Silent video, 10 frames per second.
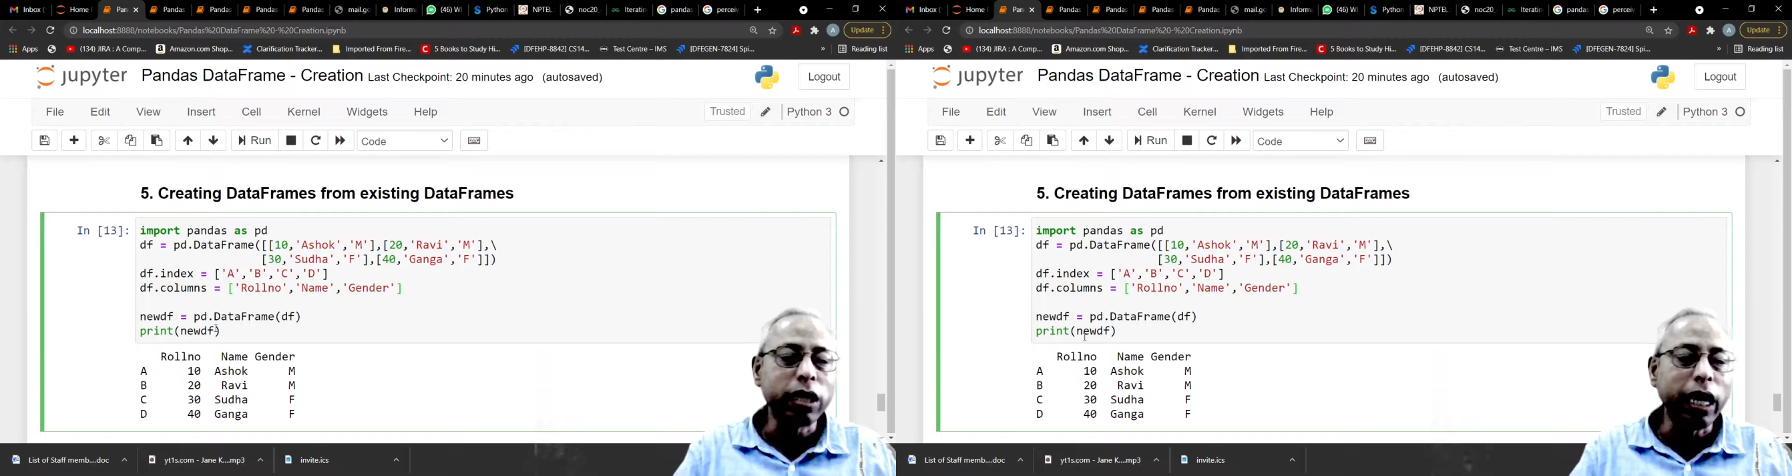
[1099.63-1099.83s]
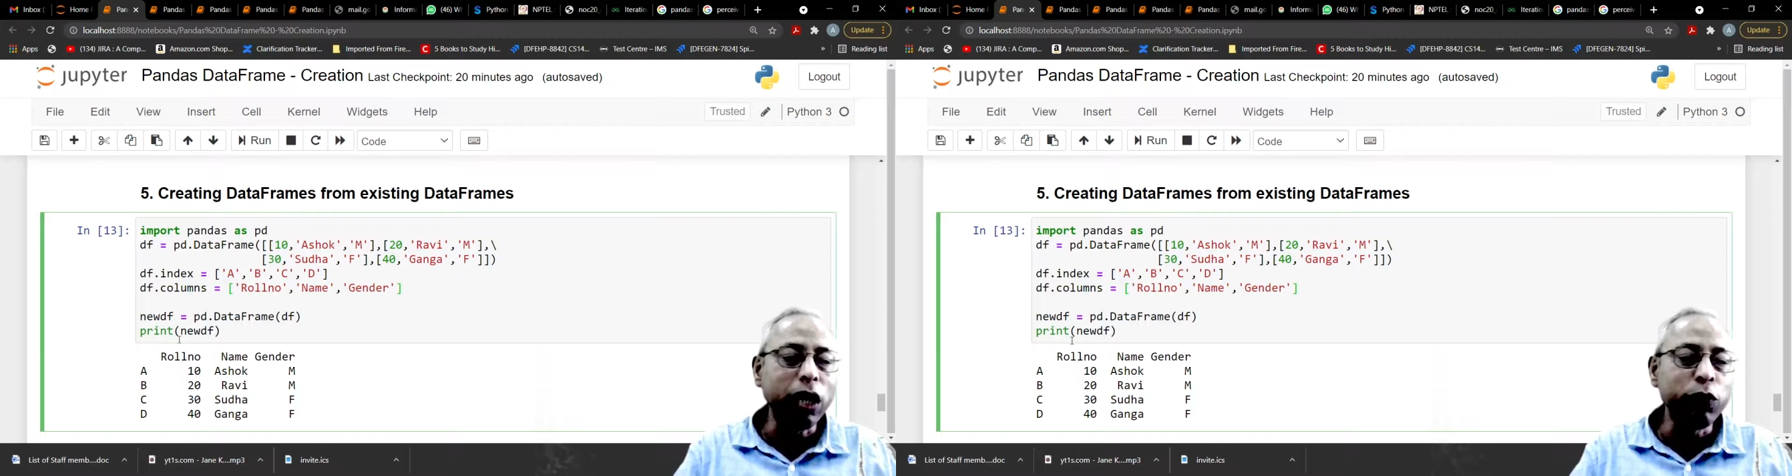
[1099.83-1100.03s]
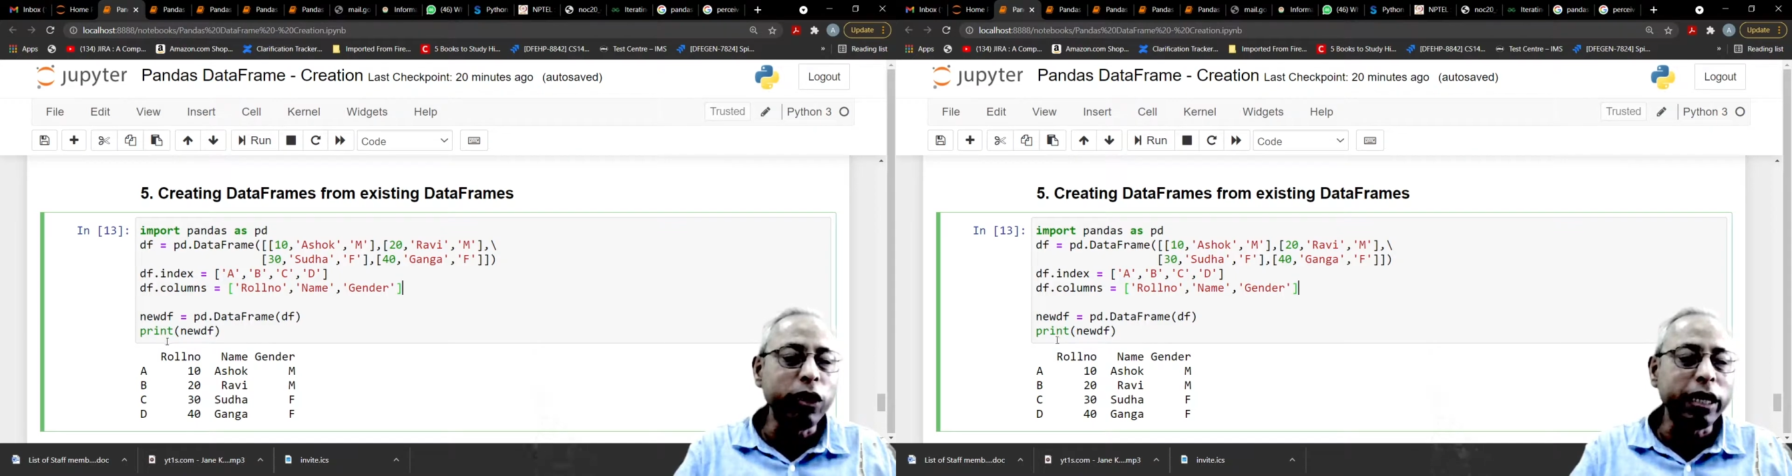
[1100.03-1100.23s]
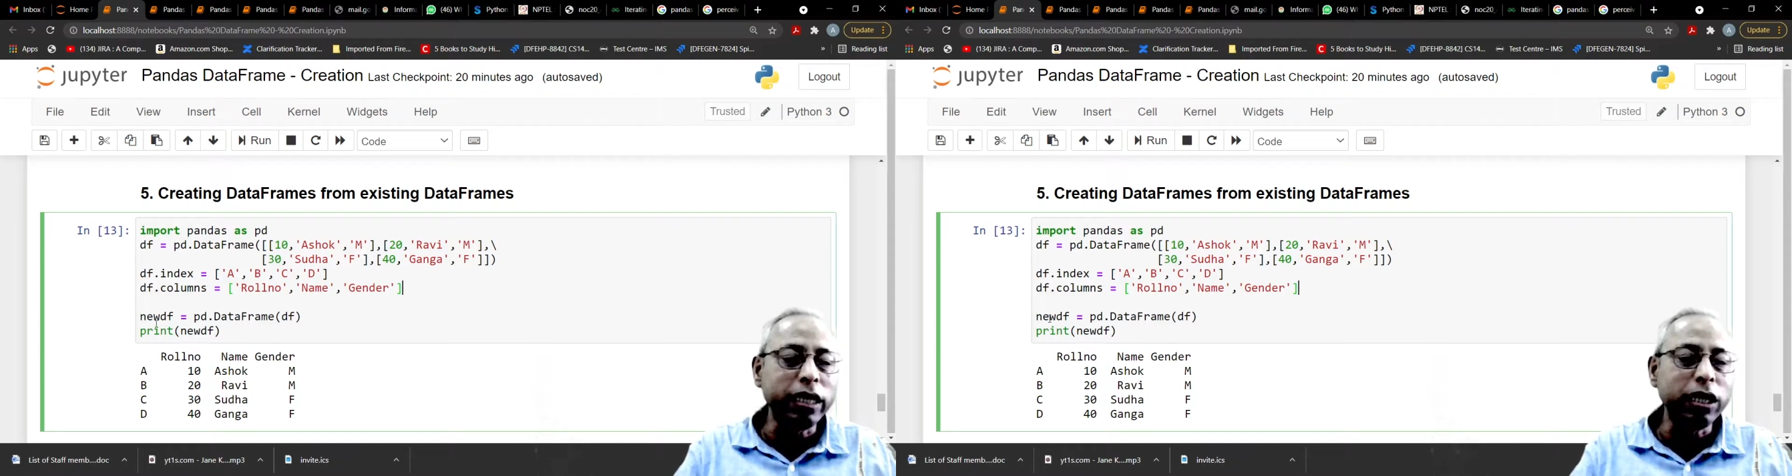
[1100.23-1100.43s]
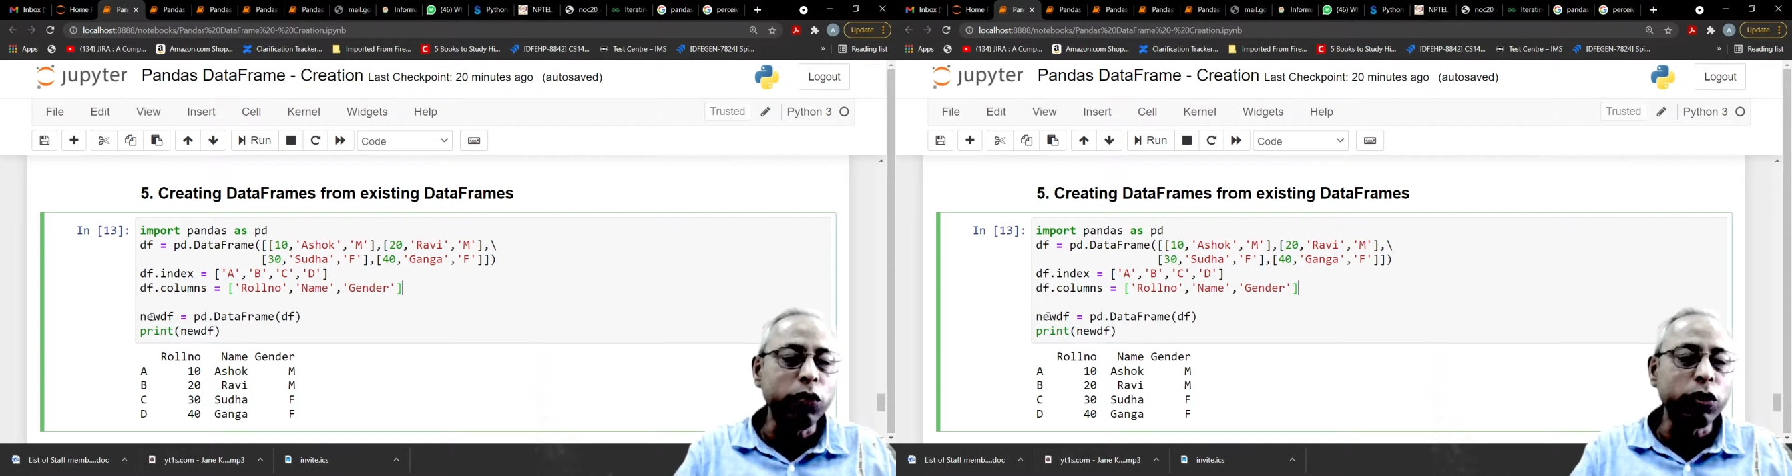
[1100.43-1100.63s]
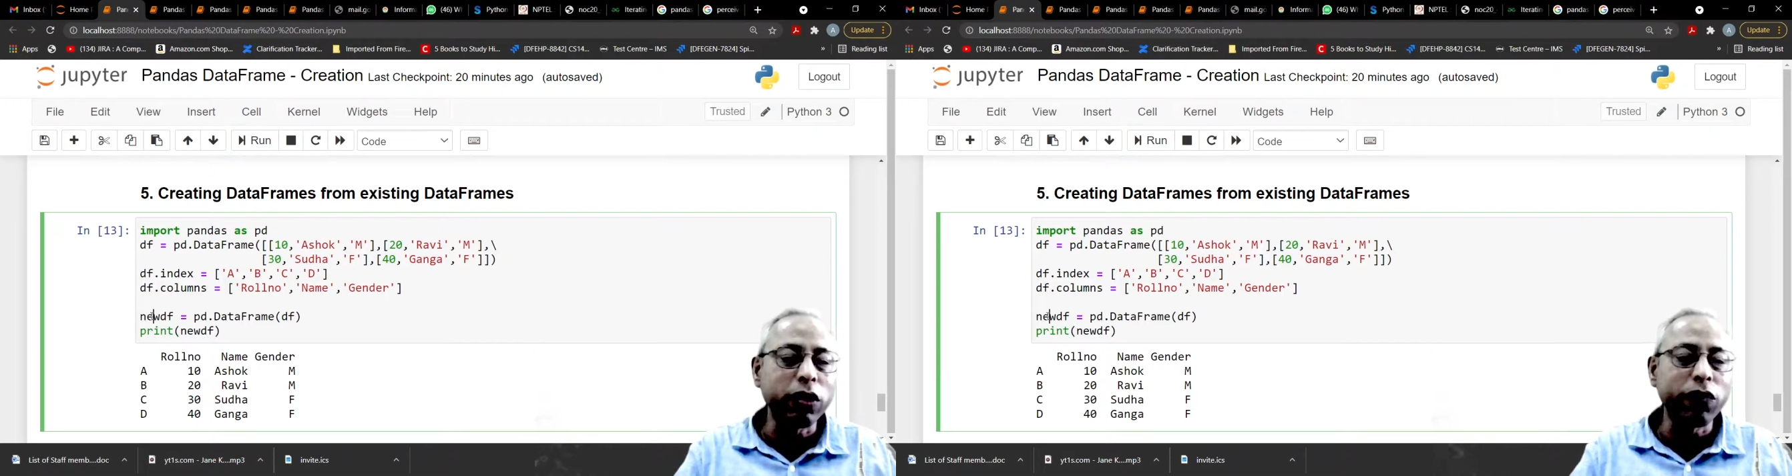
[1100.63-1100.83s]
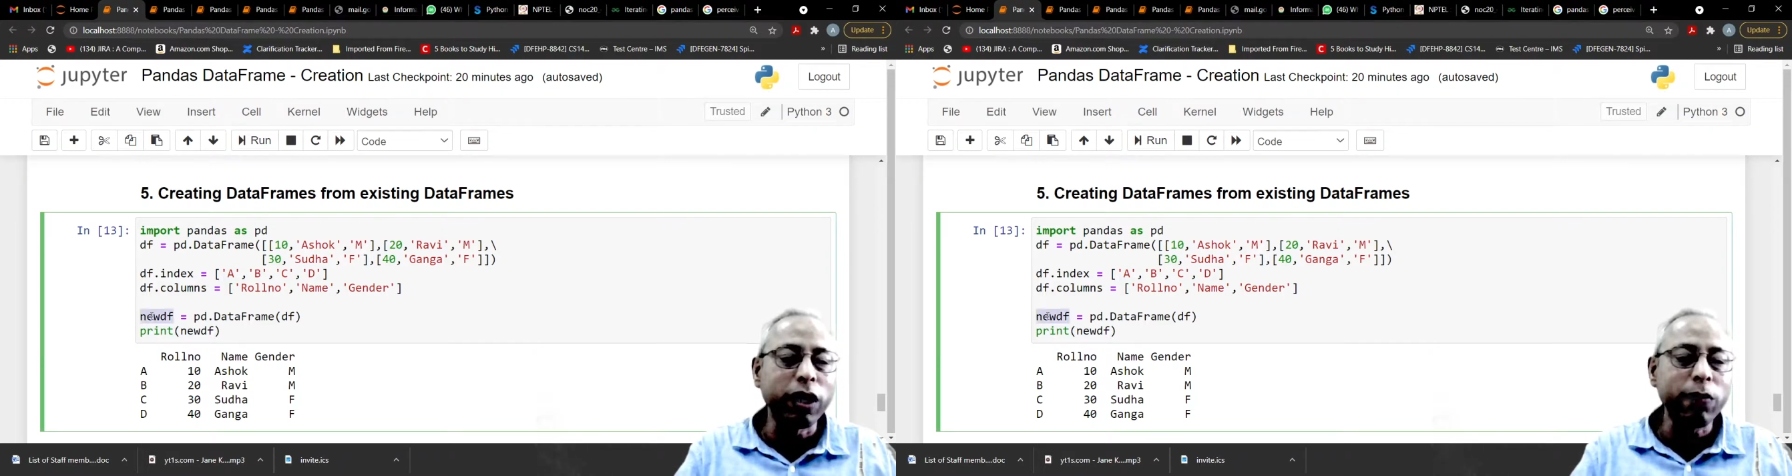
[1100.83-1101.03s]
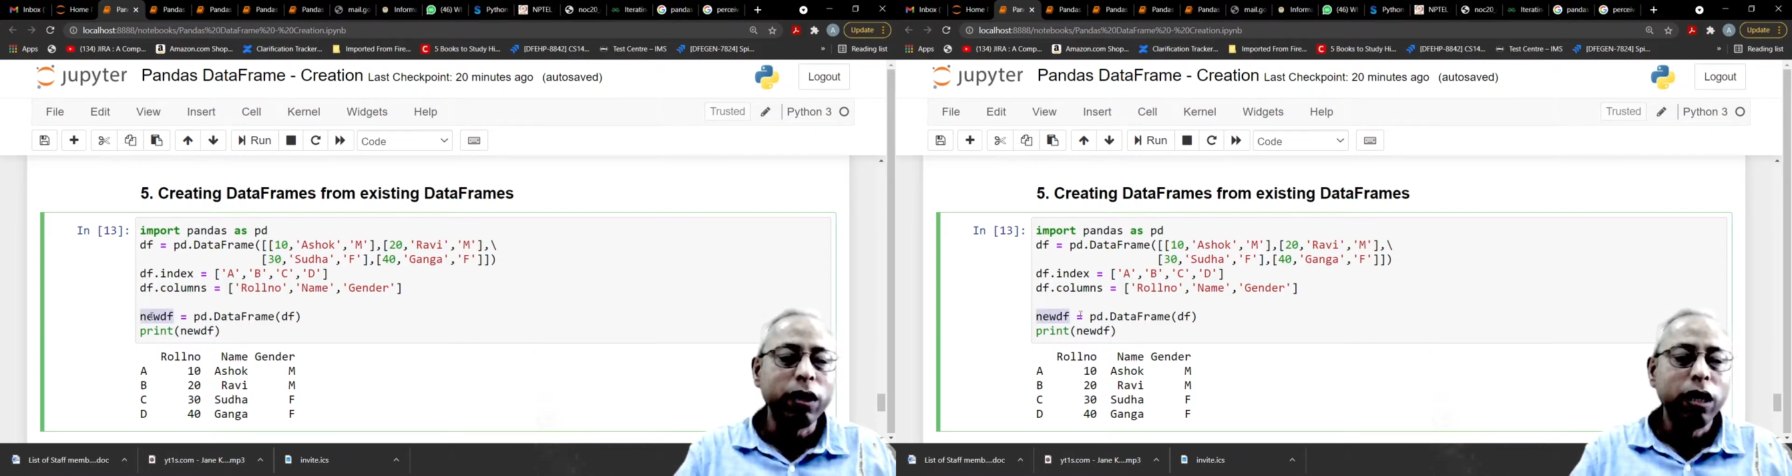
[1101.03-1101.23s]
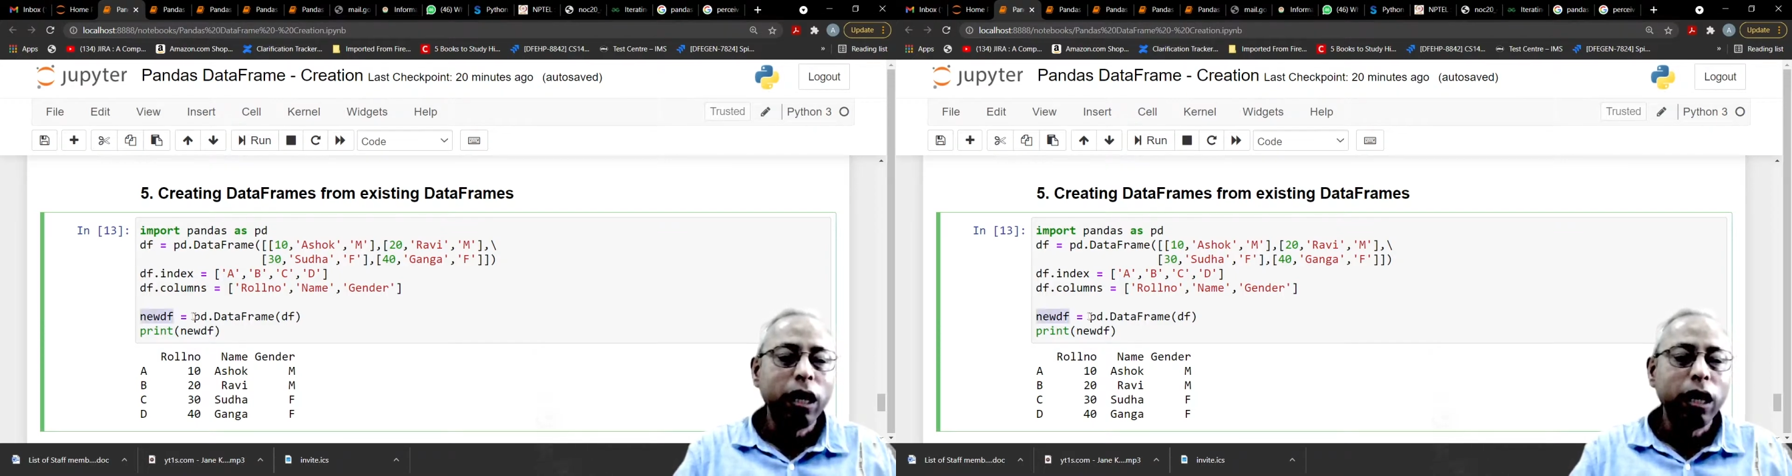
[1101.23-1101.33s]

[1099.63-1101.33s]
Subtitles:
And we create a new data frame,